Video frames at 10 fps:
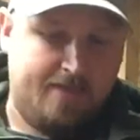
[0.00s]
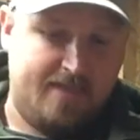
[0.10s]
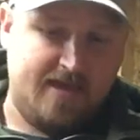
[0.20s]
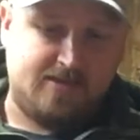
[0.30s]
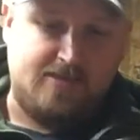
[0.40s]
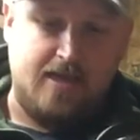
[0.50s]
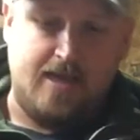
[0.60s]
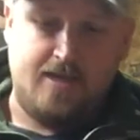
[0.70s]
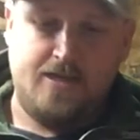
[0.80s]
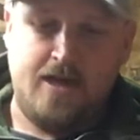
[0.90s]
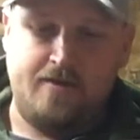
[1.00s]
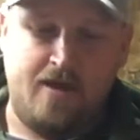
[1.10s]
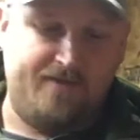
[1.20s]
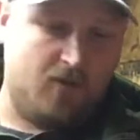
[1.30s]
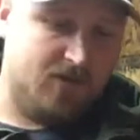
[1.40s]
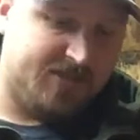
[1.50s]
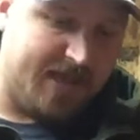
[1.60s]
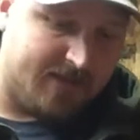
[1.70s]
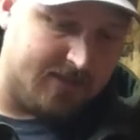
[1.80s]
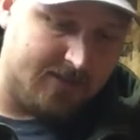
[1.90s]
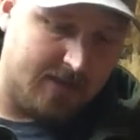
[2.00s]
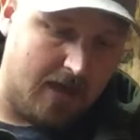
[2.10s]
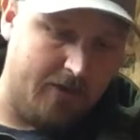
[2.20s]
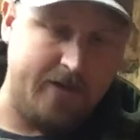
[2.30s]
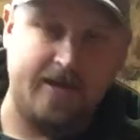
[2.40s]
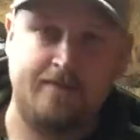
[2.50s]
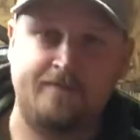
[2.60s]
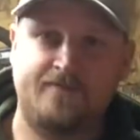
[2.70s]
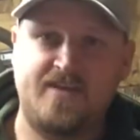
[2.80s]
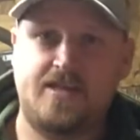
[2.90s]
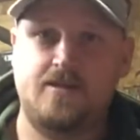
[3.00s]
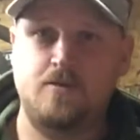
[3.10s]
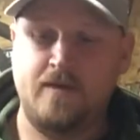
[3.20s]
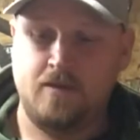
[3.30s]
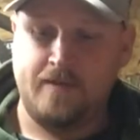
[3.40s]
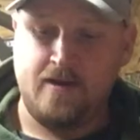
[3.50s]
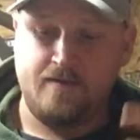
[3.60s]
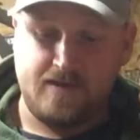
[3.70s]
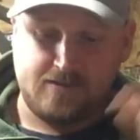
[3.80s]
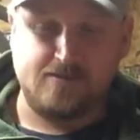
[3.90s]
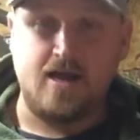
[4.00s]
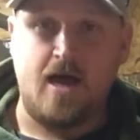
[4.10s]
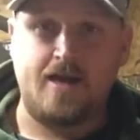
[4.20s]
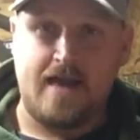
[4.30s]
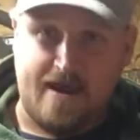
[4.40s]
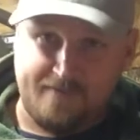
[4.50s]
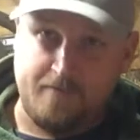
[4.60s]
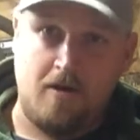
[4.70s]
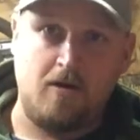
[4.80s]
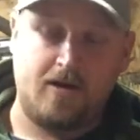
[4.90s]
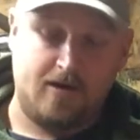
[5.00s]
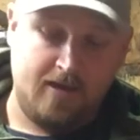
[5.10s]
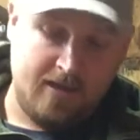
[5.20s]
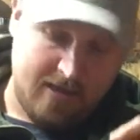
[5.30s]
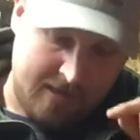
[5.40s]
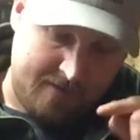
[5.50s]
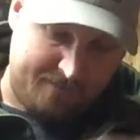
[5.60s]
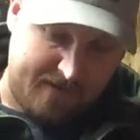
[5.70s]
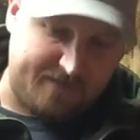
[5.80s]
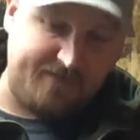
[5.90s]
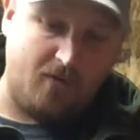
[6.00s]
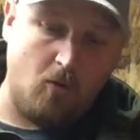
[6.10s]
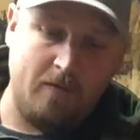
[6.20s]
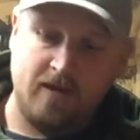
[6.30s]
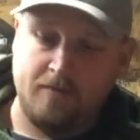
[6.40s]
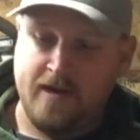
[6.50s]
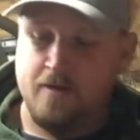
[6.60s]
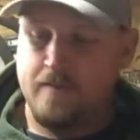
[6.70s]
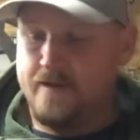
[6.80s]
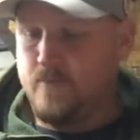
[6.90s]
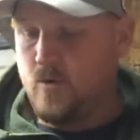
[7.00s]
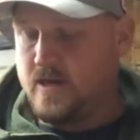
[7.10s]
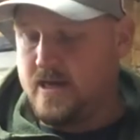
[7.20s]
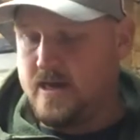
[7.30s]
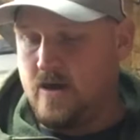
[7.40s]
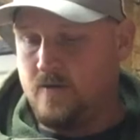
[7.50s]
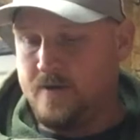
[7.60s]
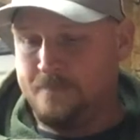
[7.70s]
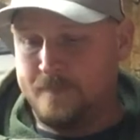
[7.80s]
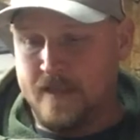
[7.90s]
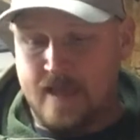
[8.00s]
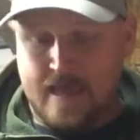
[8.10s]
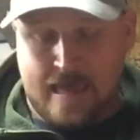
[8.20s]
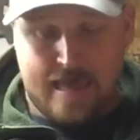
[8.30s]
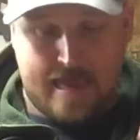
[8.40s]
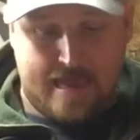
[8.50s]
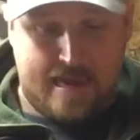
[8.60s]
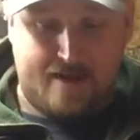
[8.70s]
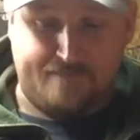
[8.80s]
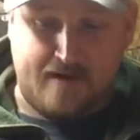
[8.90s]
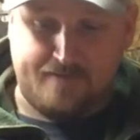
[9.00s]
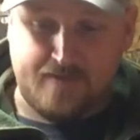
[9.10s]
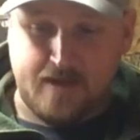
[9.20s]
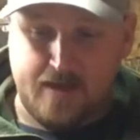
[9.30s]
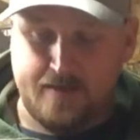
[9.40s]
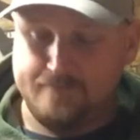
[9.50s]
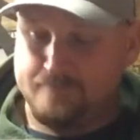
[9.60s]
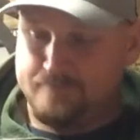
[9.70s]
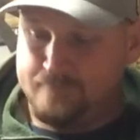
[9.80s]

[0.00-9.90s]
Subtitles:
This, the 046 is an OEM 52 millimeter. This has got an aftermarket 54 millimeter big bore kit on it, and I've cut